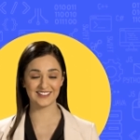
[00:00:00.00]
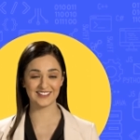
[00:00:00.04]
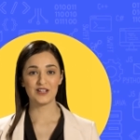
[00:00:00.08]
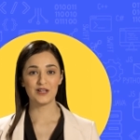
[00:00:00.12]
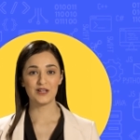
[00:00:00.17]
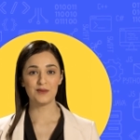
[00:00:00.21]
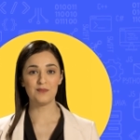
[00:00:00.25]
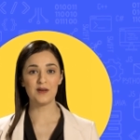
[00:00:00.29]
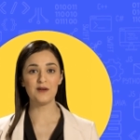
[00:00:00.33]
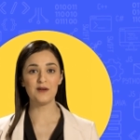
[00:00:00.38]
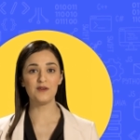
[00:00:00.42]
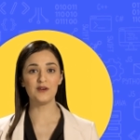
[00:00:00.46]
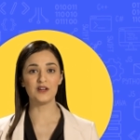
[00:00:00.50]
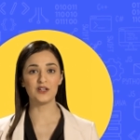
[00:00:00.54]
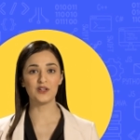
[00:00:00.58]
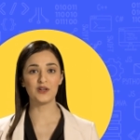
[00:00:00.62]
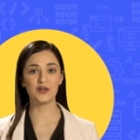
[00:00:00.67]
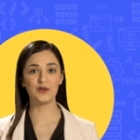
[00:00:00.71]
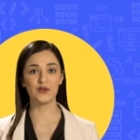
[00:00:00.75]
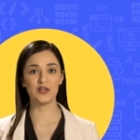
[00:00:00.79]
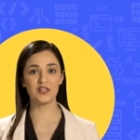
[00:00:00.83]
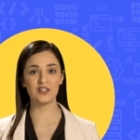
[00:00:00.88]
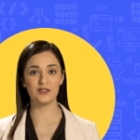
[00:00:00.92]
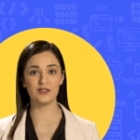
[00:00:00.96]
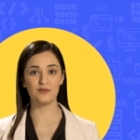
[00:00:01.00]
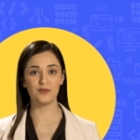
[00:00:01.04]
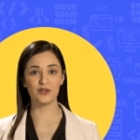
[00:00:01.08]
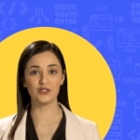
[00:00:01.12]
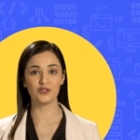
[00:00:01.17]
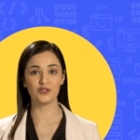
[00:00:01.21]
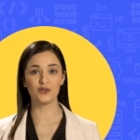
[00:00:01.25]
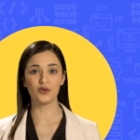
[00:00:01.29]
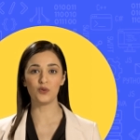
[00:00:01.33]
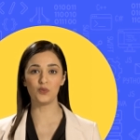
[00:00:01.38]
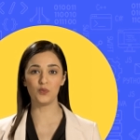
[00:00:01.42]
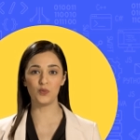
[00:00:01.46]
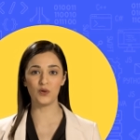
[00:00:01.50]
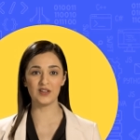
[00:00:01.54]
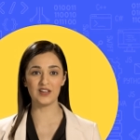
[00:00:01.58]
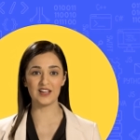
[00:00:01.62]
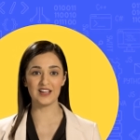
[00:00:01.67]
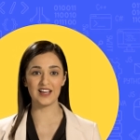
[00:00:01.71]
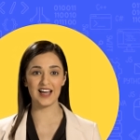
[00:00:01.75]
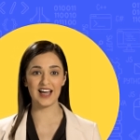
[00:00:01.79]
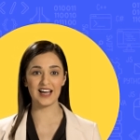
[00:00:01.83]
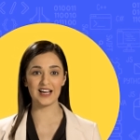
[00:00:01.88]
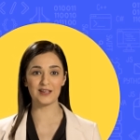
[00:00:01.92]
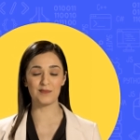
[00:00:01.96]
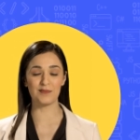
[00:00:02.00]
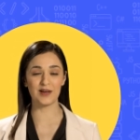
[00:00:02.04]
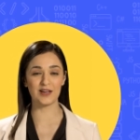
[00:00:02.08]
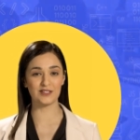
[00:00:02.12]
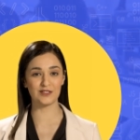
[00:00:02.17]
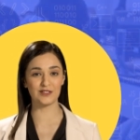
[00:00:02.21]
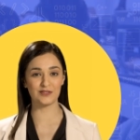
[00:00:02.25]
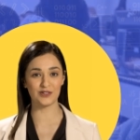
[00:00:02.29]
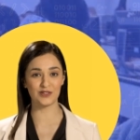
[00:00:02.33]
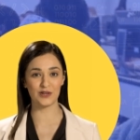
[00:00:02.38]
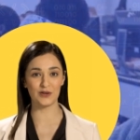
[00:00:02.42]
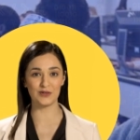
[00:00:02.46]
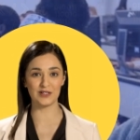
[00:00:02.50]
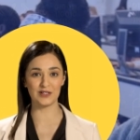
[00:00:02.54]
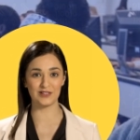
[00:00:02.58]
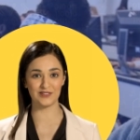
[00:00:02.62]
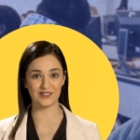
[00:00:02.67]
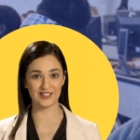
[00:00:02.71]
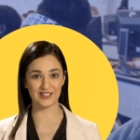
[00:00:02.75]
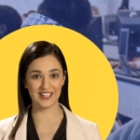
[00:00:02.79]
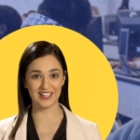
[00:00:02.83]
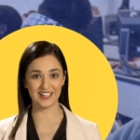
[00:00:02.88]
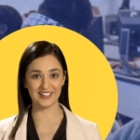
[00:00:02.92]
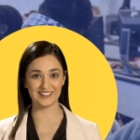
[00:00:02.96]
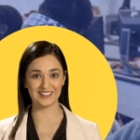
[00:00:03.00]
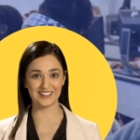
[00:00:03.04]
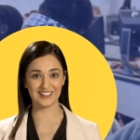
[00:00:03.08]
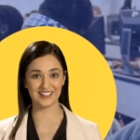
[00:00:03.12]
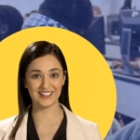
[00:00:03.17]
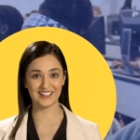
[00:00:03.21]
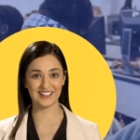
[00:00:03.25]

Remember, one of the most rewarding aspects of coding for kids